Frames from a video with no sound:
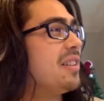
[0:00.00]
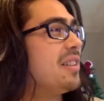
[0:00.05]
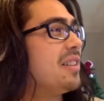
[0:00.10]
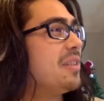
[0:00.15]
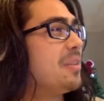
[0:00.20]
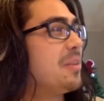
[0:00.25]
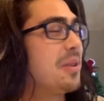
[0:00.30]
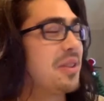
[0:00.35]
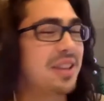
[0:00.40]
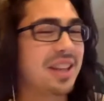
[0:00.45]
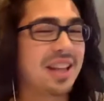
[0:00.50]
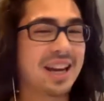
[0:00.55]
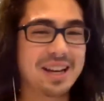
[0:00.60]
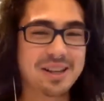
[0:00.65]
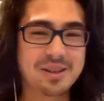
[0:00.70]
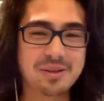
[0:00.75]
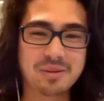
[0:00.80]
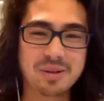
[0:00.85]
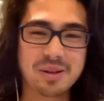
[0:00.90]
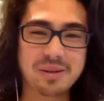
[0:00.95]
Well, the
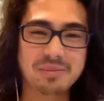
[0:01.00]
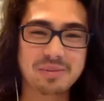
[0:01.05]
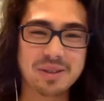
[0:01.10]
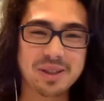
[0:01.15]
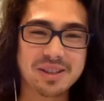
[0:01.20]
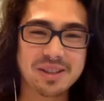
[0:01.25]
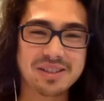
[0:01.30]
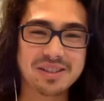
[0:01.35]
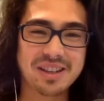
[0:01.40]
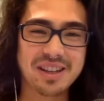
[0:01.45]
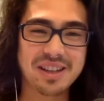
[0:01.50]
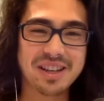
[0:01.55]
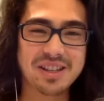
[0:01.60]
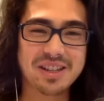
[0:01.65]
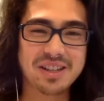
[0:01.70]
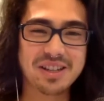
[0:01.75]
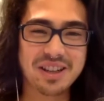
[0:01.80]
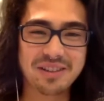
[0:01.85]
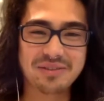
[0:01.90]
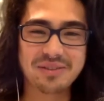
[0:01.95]
last one because
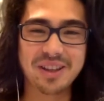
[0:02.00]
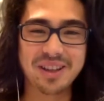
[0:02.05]
you definitely